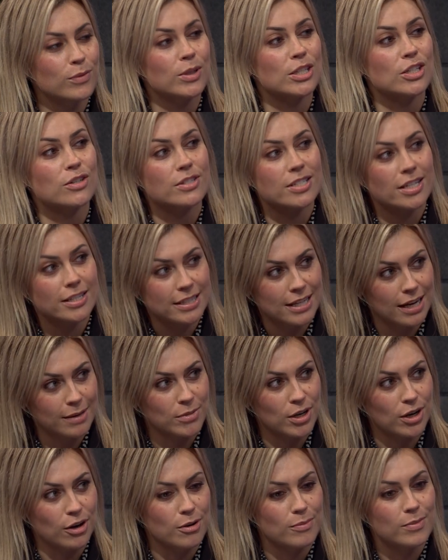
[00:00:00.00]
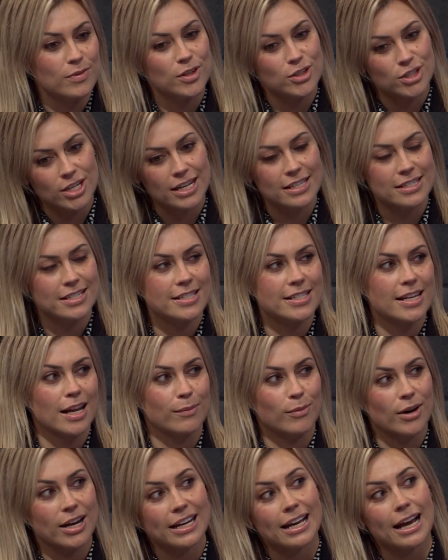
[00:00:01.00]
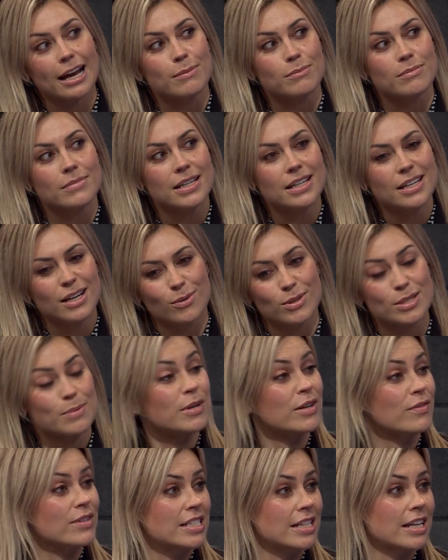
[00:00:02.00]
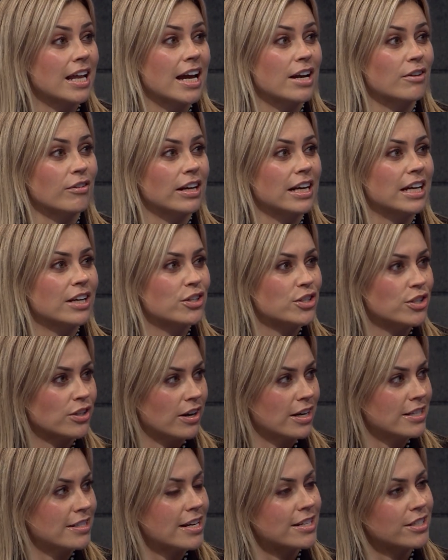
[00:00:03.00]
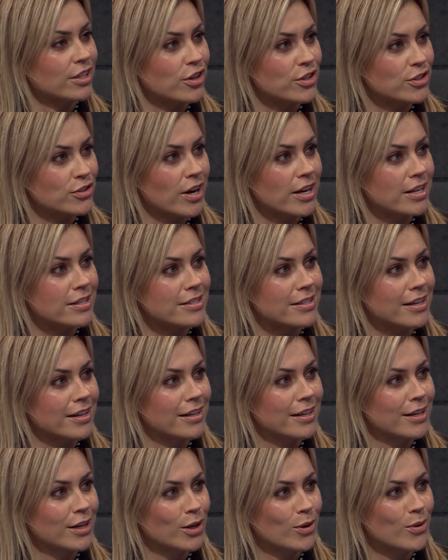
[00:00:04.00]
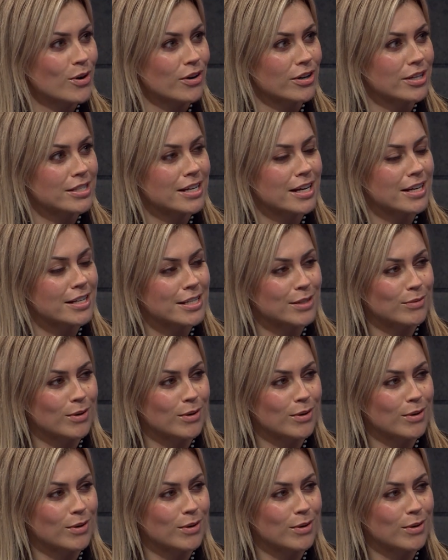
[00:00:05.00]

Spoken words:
When you did come home and the chance to celebrate came, it was a bit of a delay, really, because you guys had to go straight into quarantine. So